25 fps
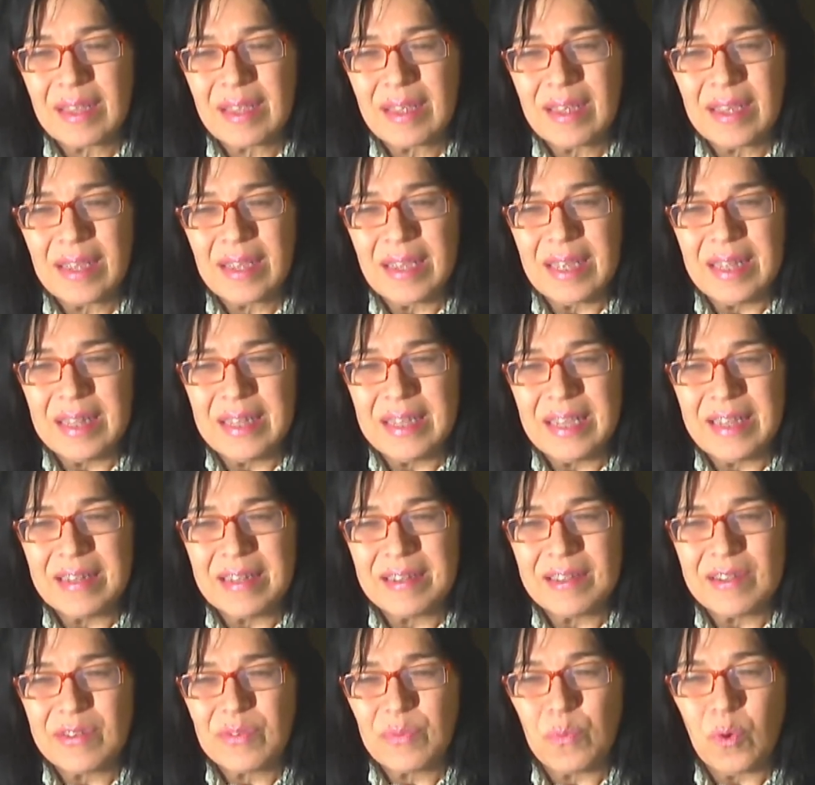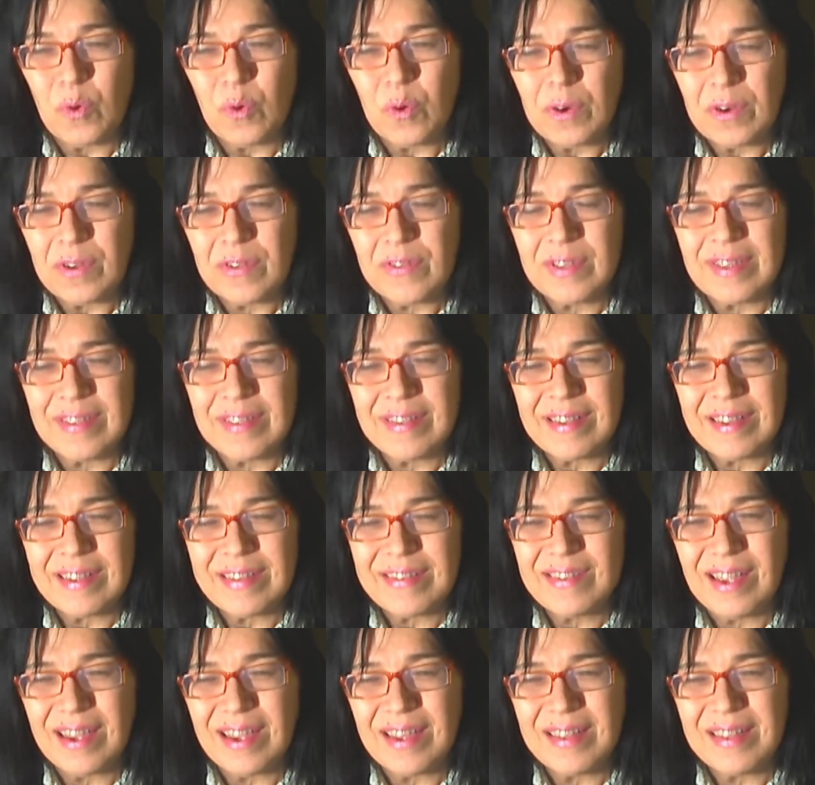in the endless wars is
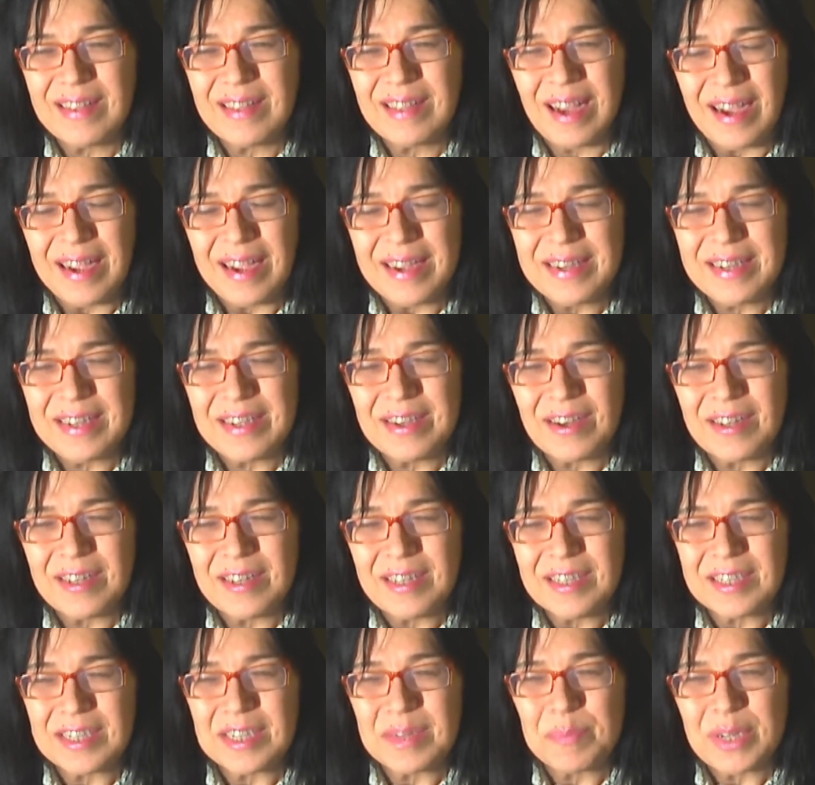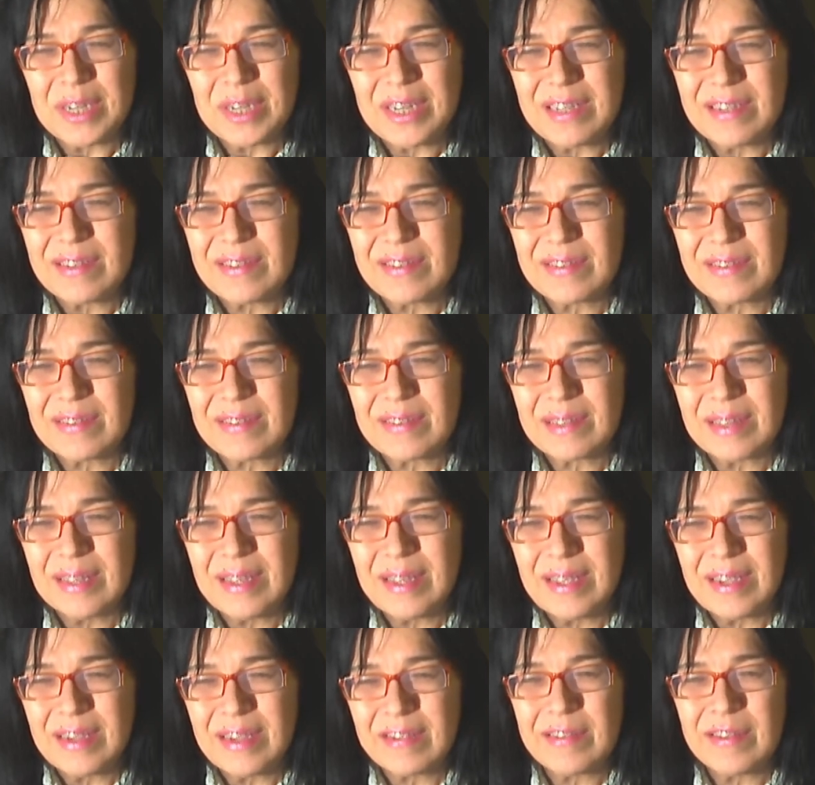it's not ideology, but it's
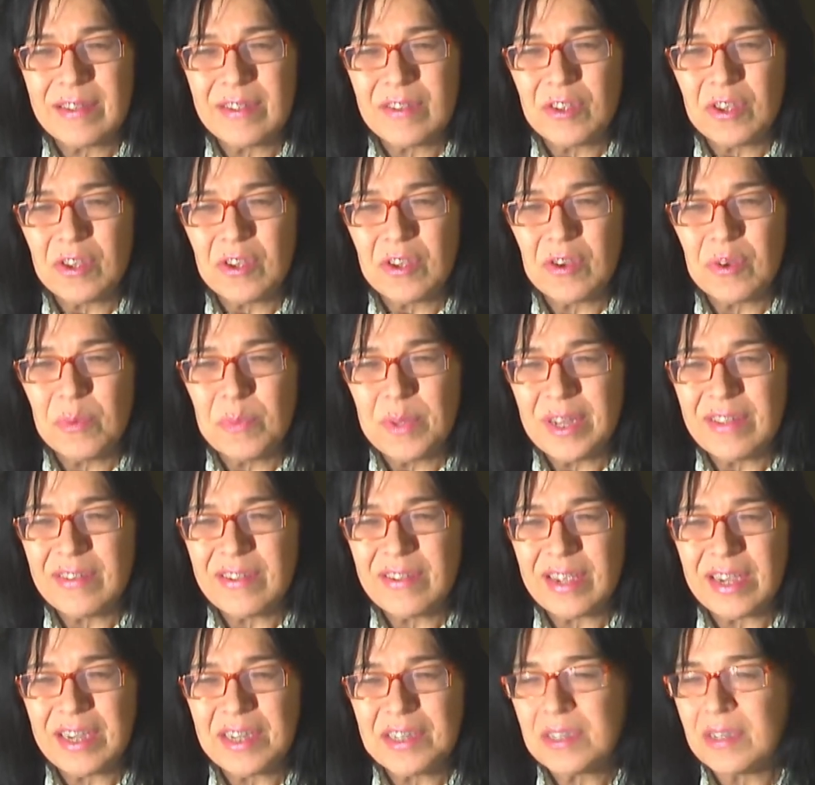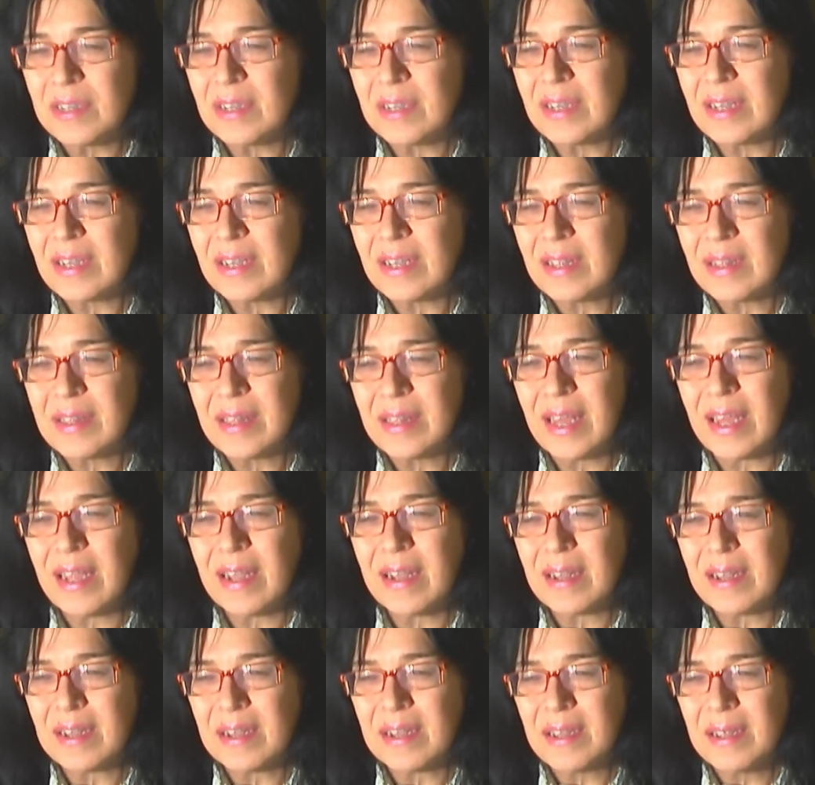the dehumanization
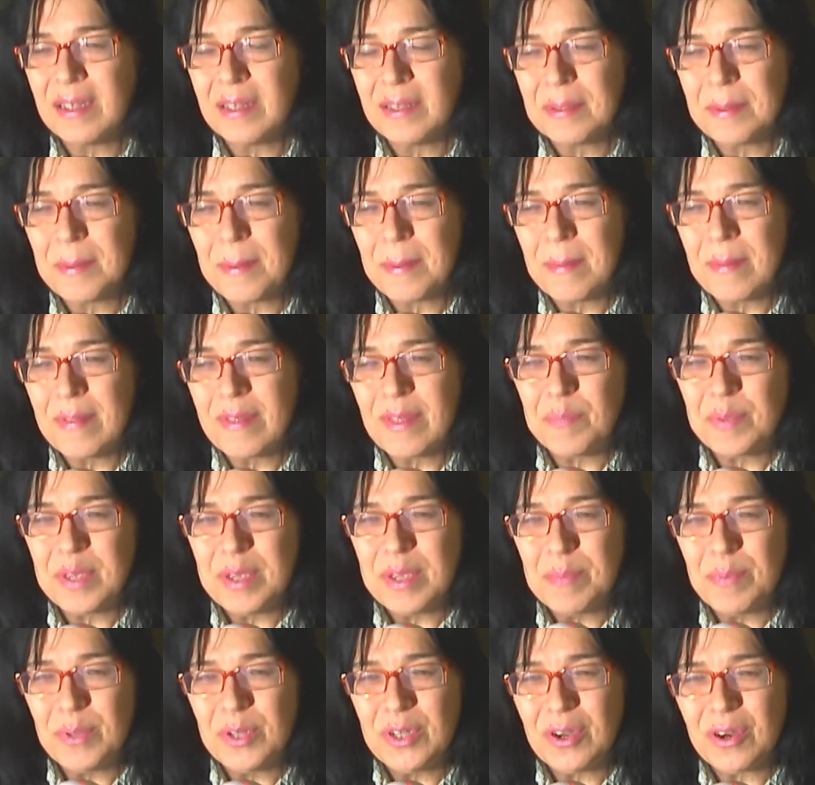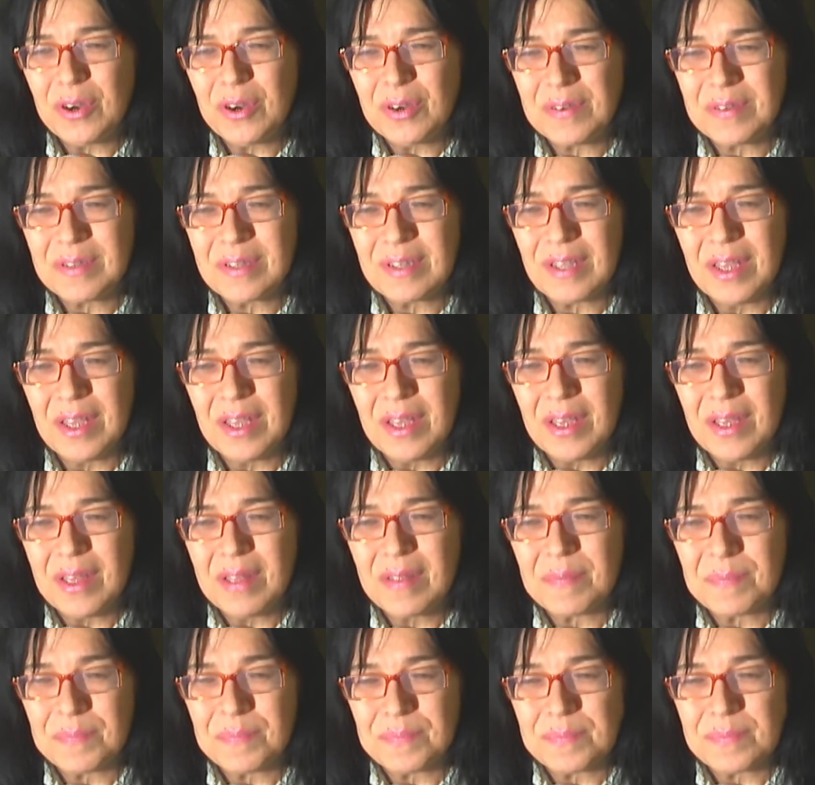that the people are
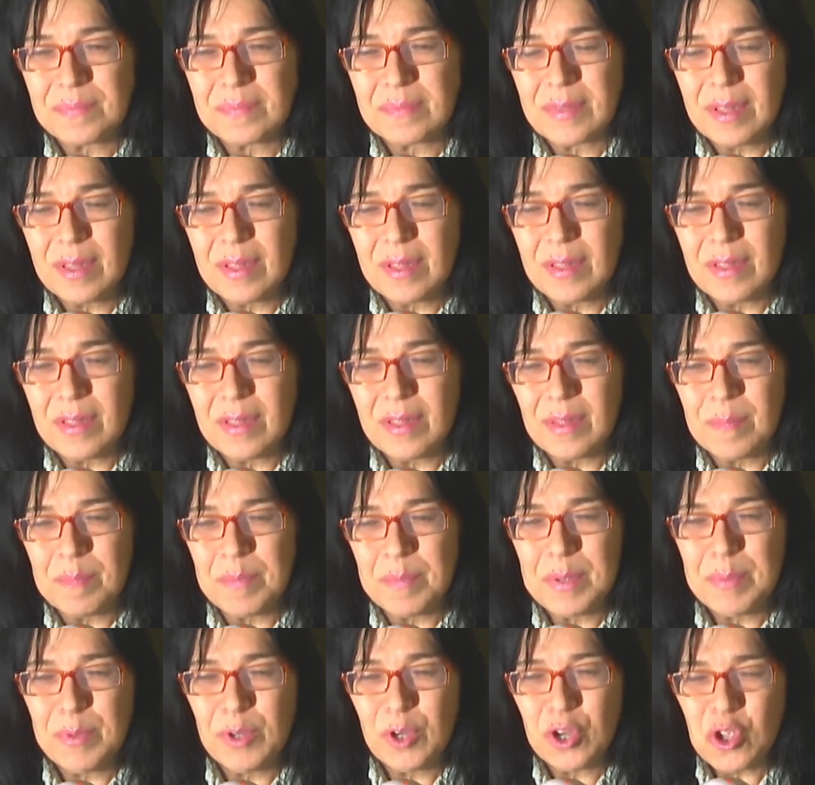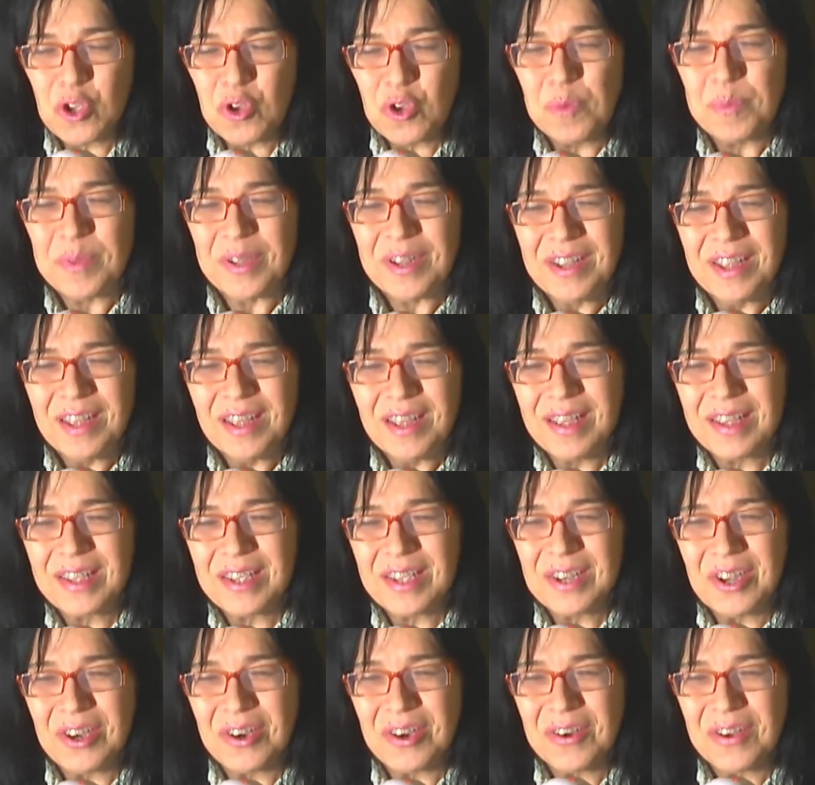human,
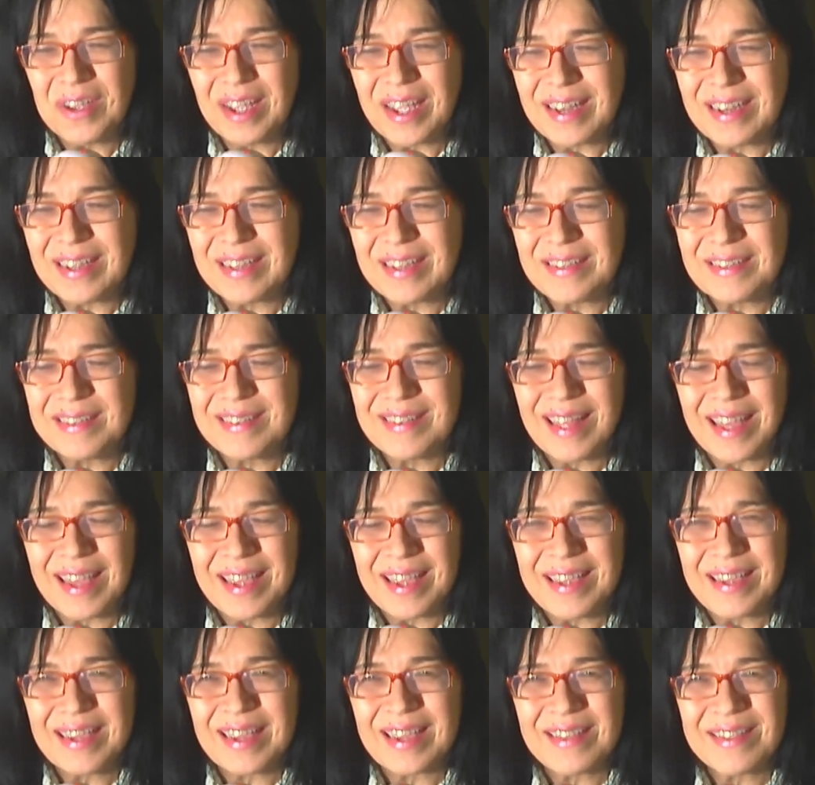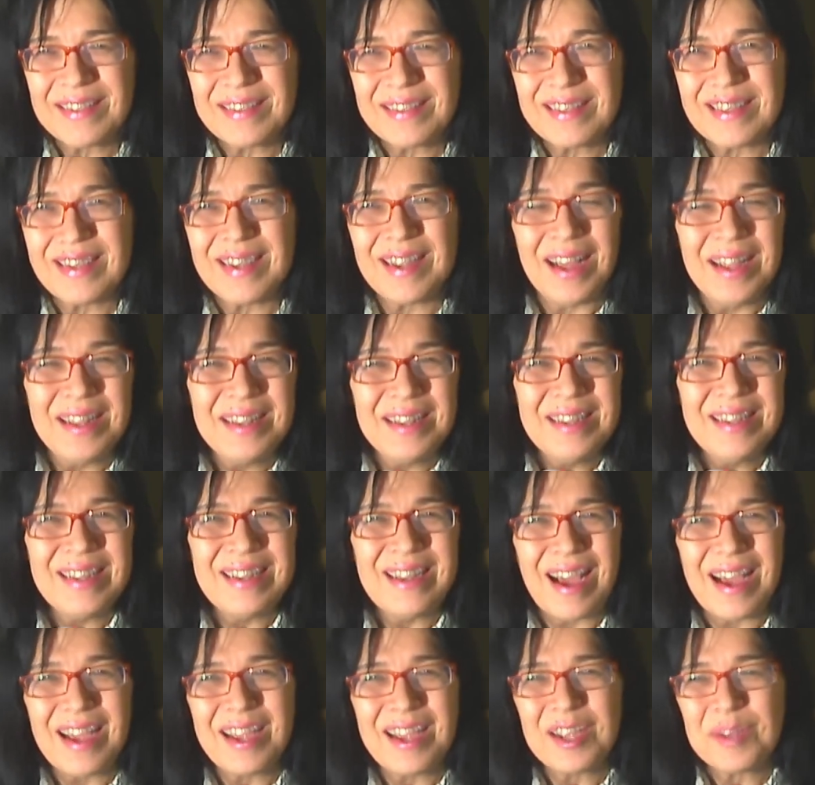and it's like it's an
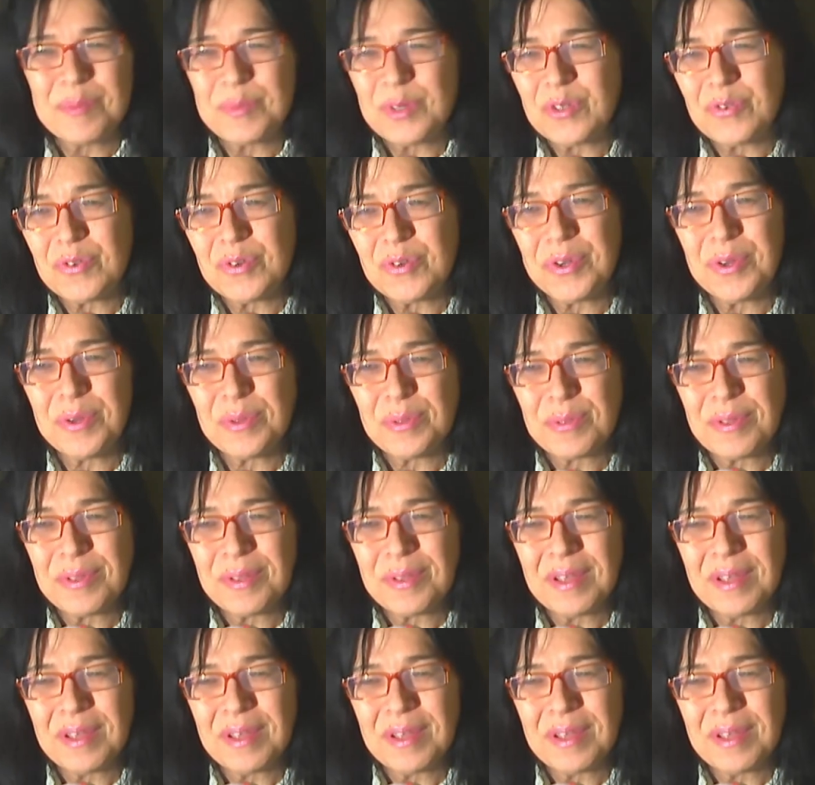undeniable truth.